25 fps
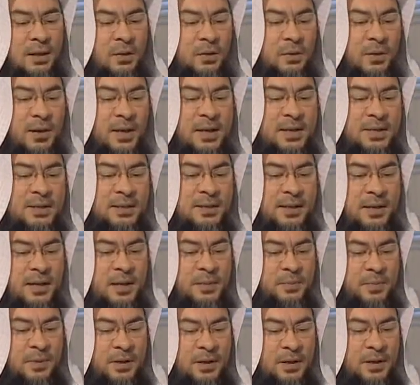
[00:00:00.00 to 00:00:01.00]
Khunais
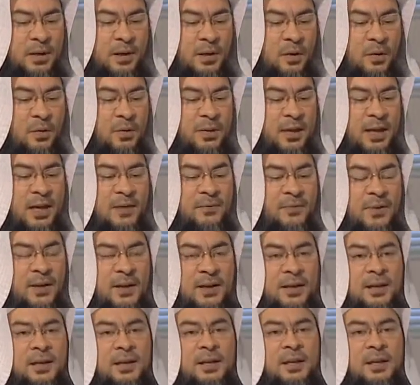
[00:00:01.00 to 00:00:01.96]
ibn Hudhafa.